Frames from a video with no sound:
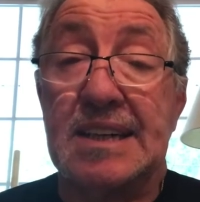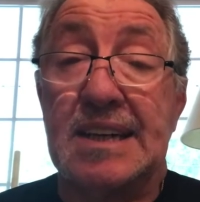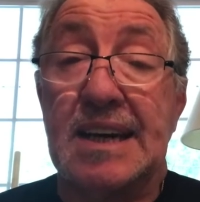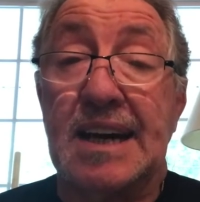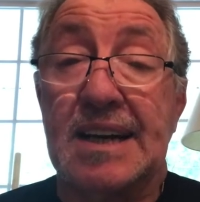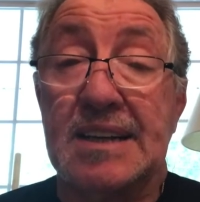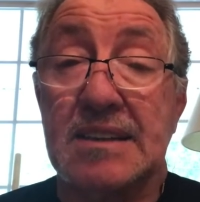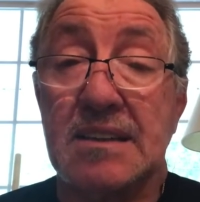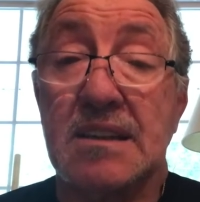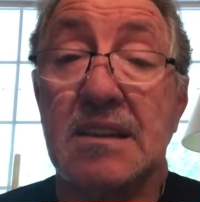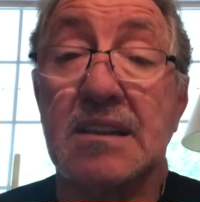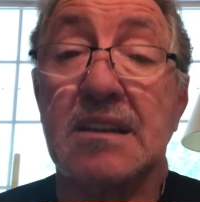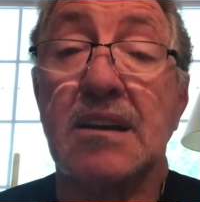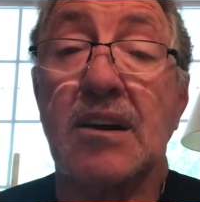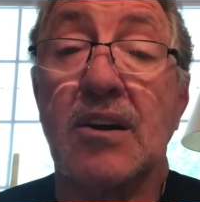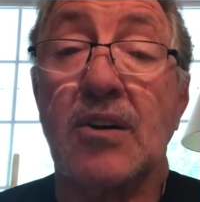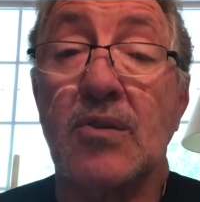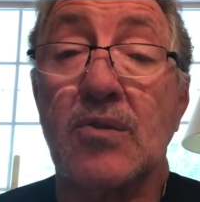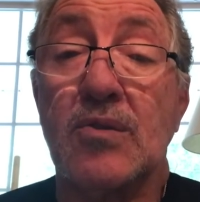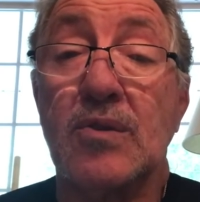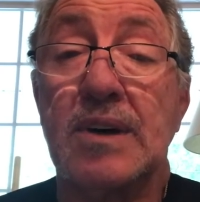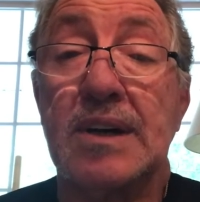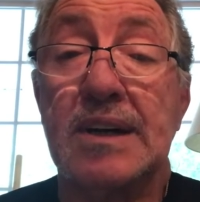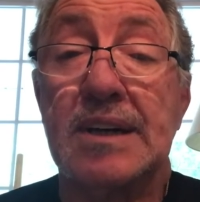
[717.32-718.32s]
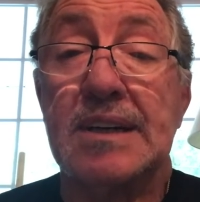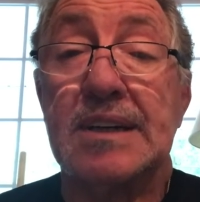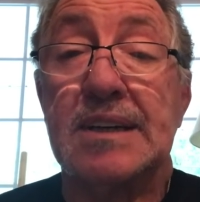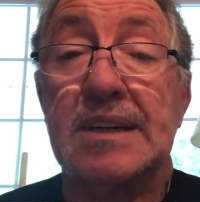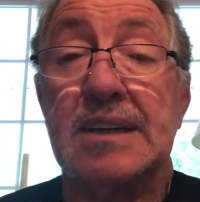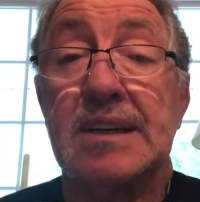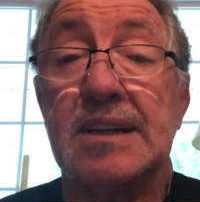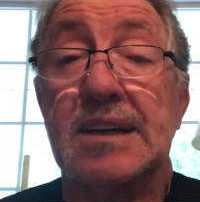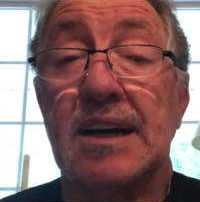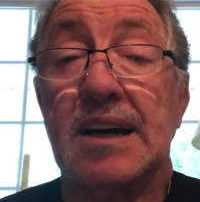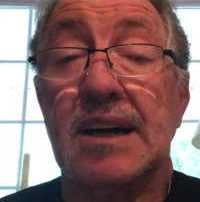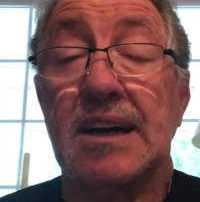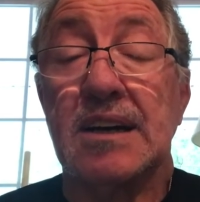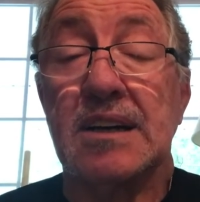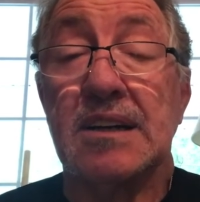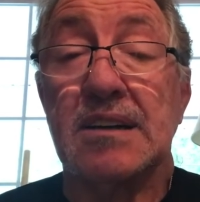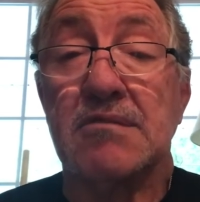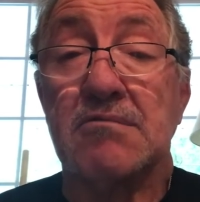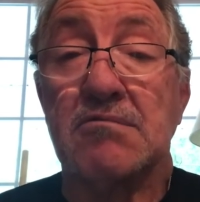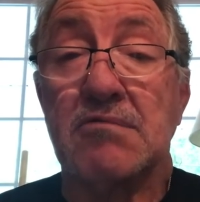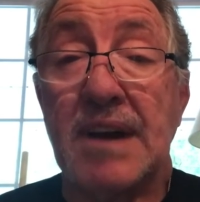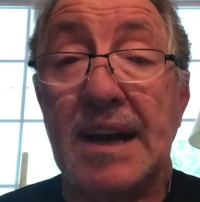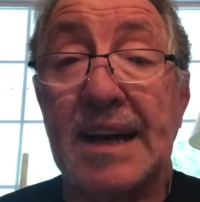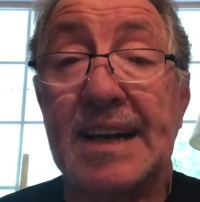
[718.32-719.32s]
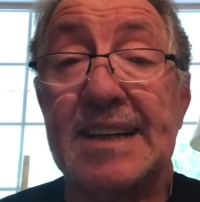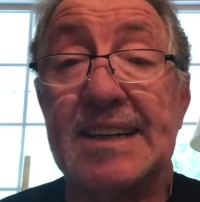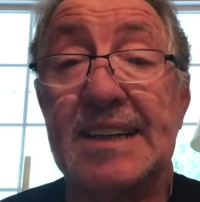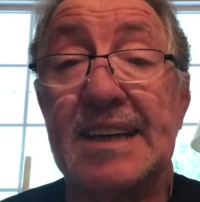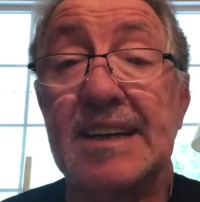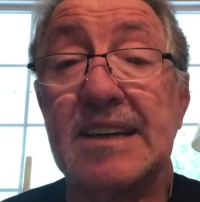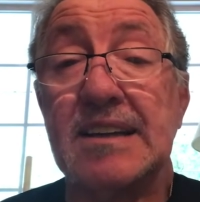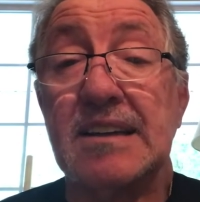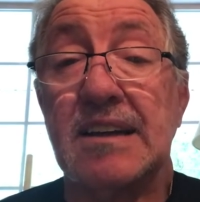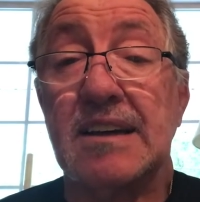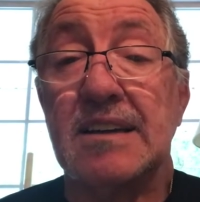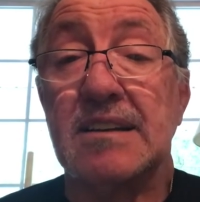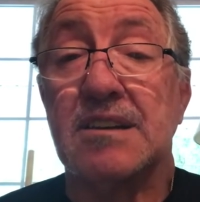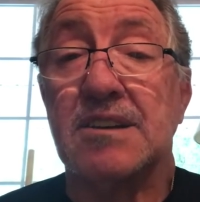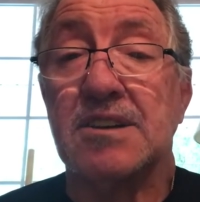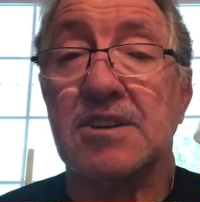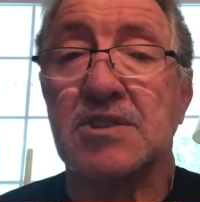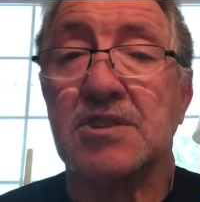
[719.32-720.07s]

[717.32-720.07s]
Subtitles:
And so, reckoning that the